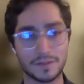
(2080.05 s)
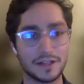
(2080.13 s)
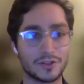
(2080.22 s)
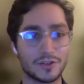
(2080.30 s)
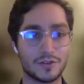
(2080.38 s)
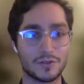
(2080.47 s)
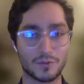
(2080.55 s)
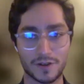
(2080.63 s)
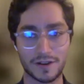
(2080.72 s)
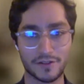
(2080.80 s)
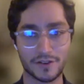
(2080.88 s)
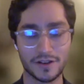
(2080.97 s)
nation or
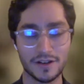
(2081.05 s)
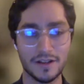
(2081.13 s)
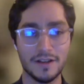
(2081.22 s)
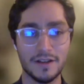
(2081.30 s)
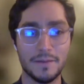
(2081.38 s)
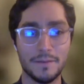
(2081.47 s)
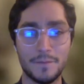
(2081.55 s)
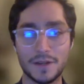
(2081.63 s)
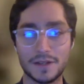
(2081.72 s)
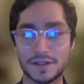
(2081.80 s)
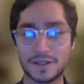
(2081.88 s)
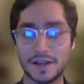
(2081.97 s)
whatever.
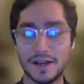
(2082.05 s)
But